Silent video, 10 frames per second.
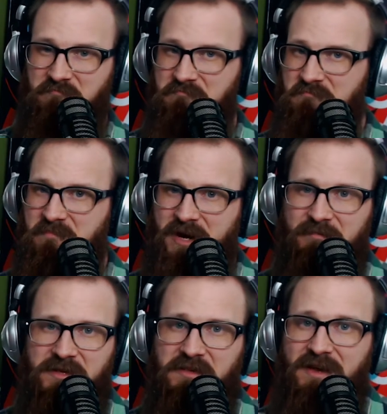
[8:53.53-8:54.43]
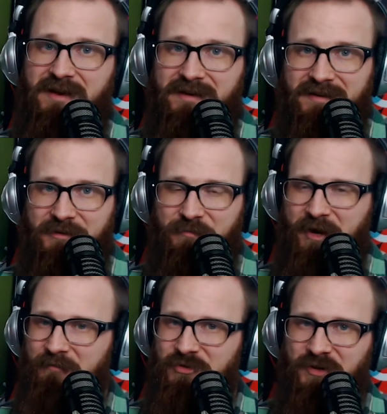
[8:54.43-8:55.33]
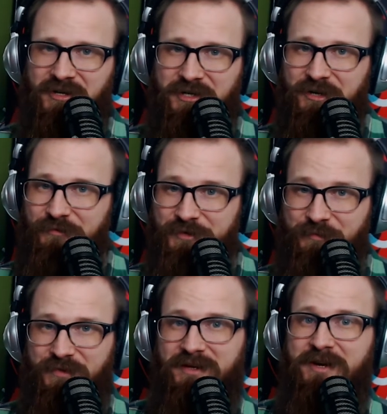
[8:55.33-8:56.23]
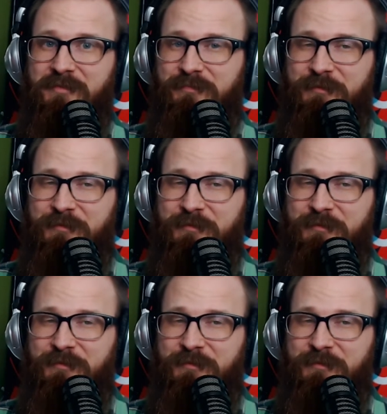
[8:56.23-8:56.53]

might be lying or might be trying to cover something up,